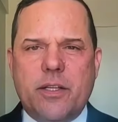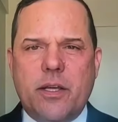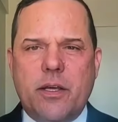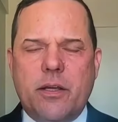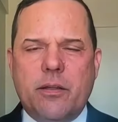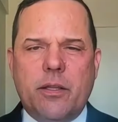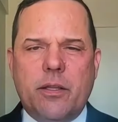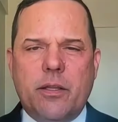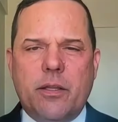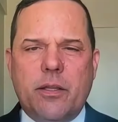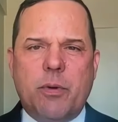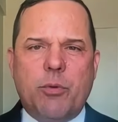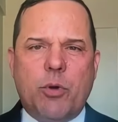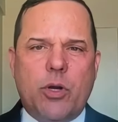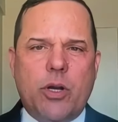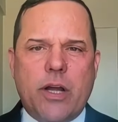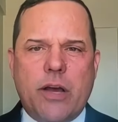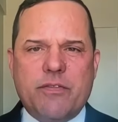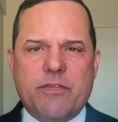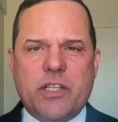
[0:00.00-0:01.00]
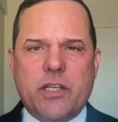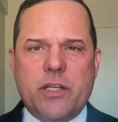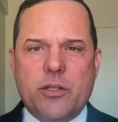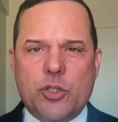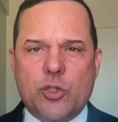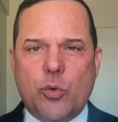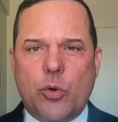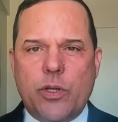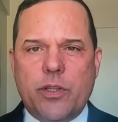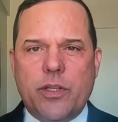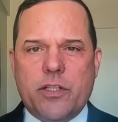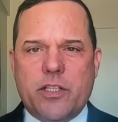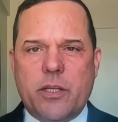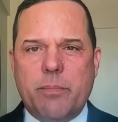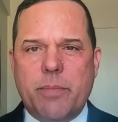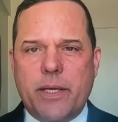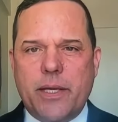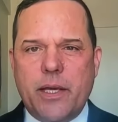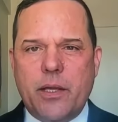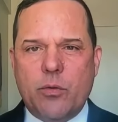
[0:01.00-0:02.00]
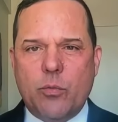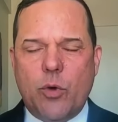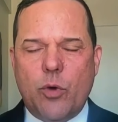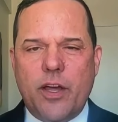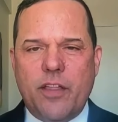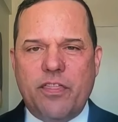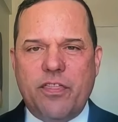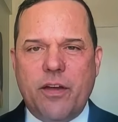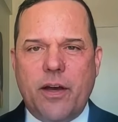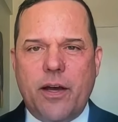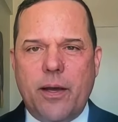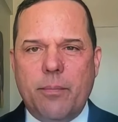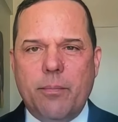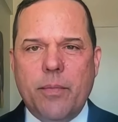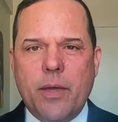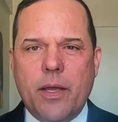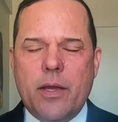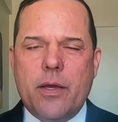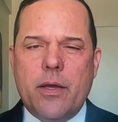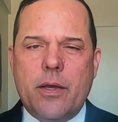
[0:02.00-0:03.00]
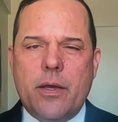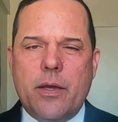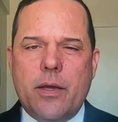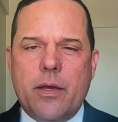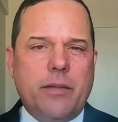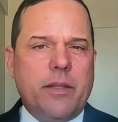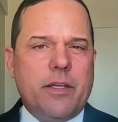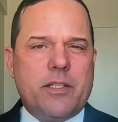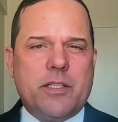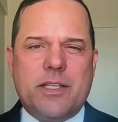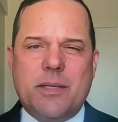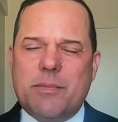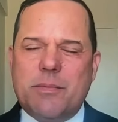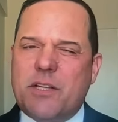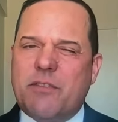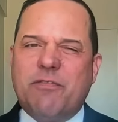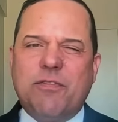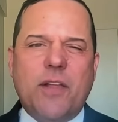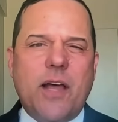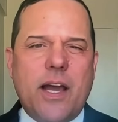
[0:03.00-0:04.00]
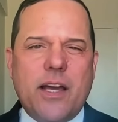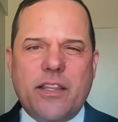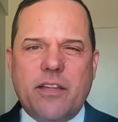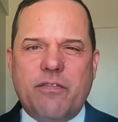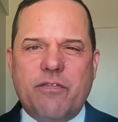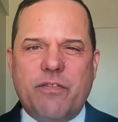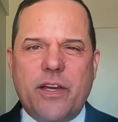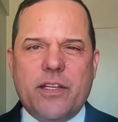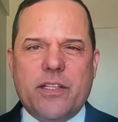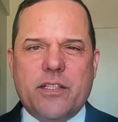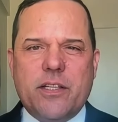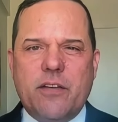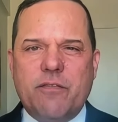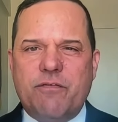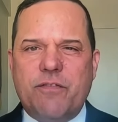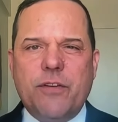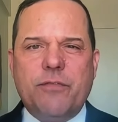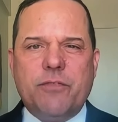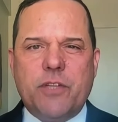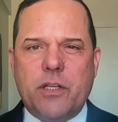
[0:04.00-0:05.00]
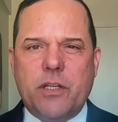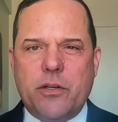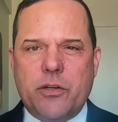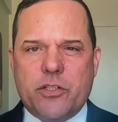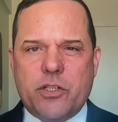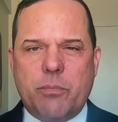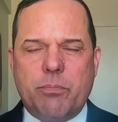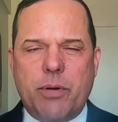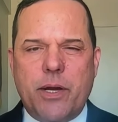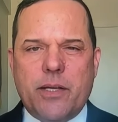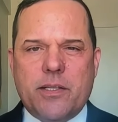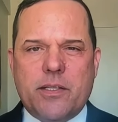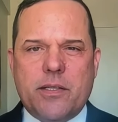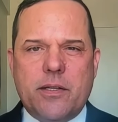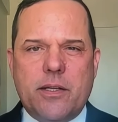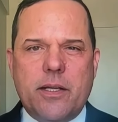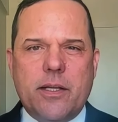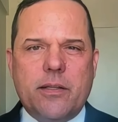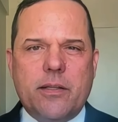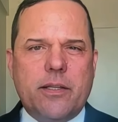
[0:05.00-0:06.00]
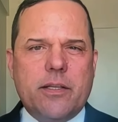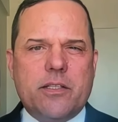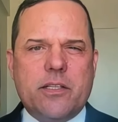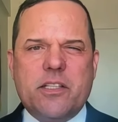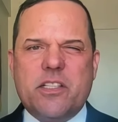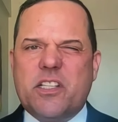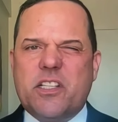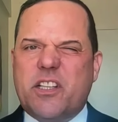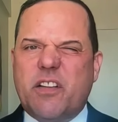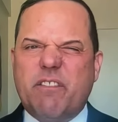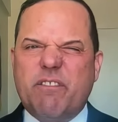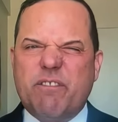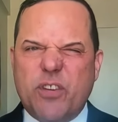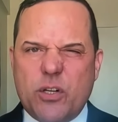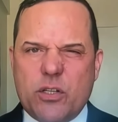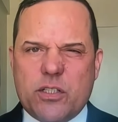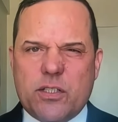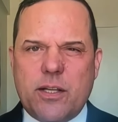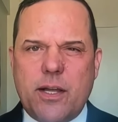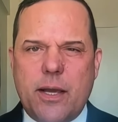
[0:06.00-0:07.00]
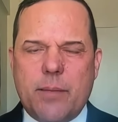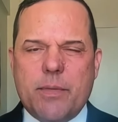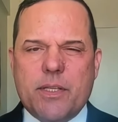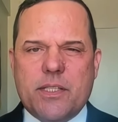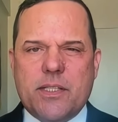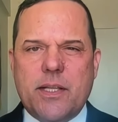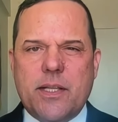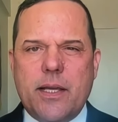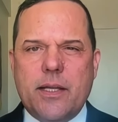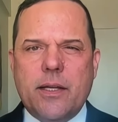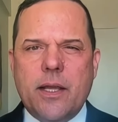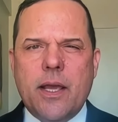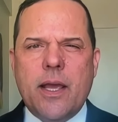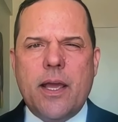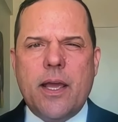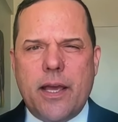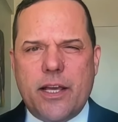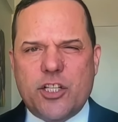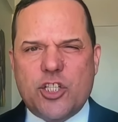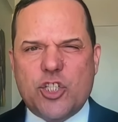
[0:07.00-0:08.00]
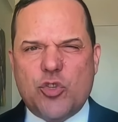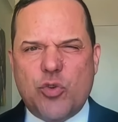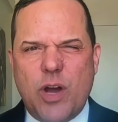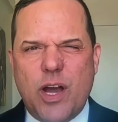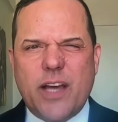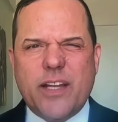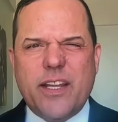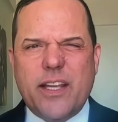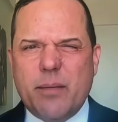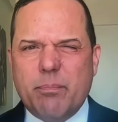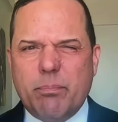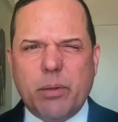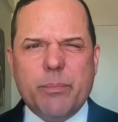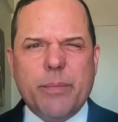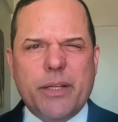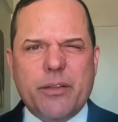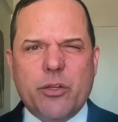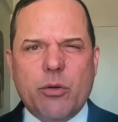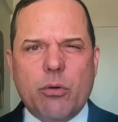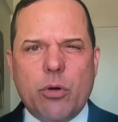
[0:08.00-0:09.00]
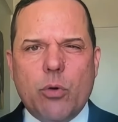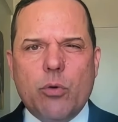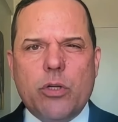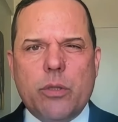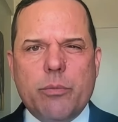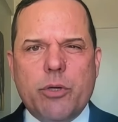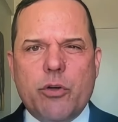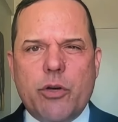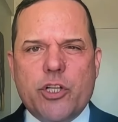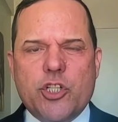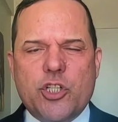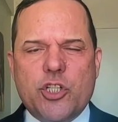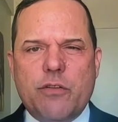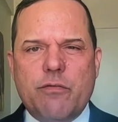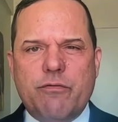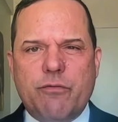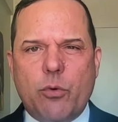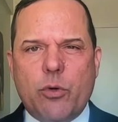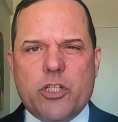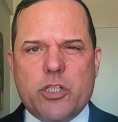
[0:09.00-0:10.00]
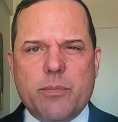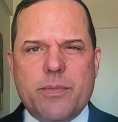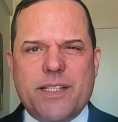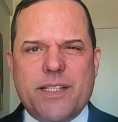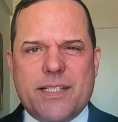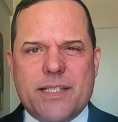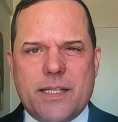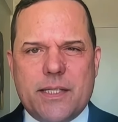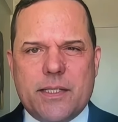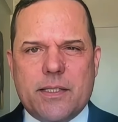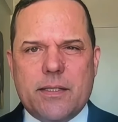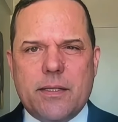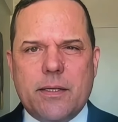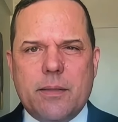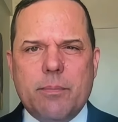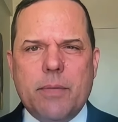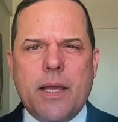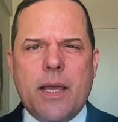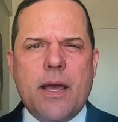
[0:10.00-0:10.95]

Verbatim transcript: the, the Supreme Court obviously enjoined this to begin with. Um, and this seems to fly in the face of 15 years of precedent. This isn't the first time a state has tried to implement their own immigration enforcement system.